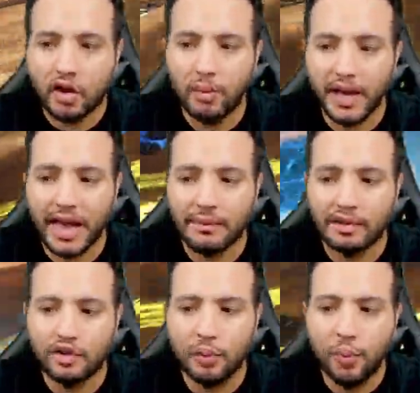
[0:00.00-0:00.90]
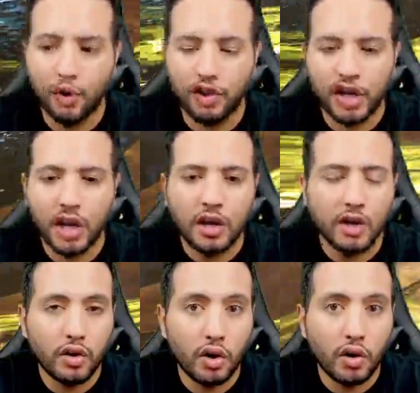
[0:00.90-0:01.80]
be able to push
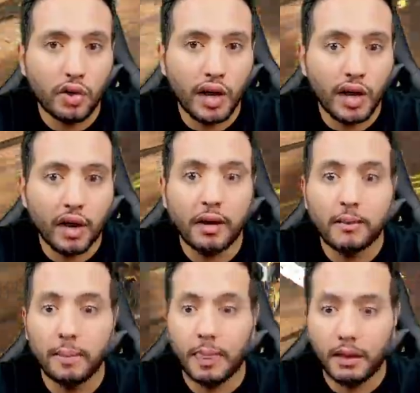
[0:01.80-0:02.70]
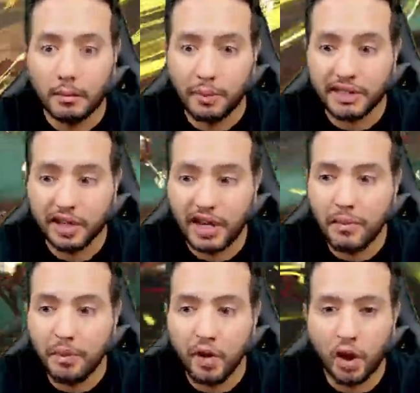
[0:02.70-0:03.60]
your battery
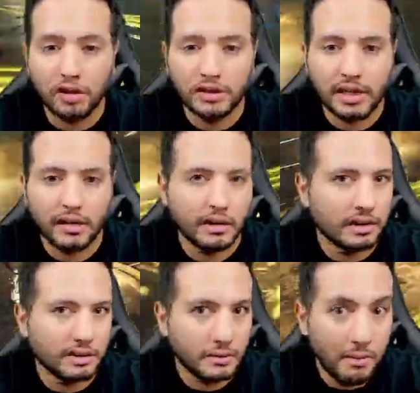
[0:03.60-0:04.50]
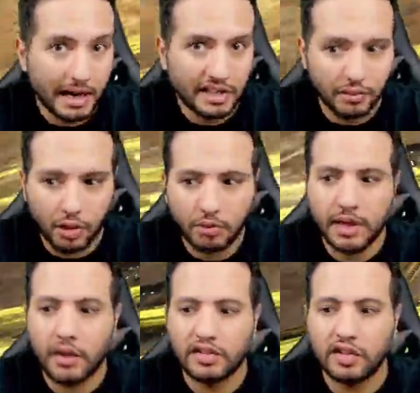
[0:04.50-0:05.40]
beyond its maximum.
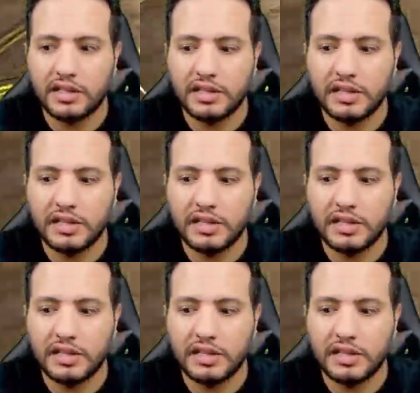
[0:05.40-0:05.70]
Now, as you can see,